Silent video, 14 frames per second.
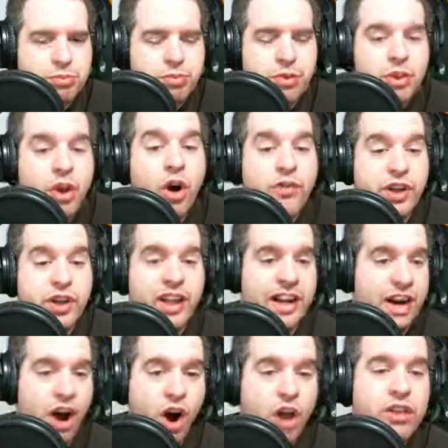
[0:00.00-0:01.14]
No, if you had
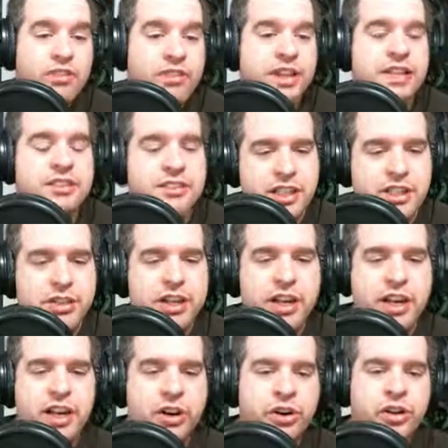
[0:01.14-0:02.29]
like all of this, then you can get
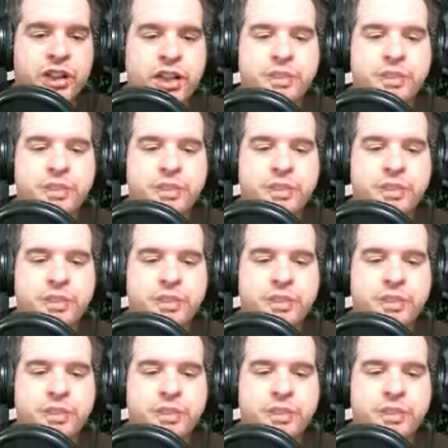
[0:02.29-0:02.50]
in early.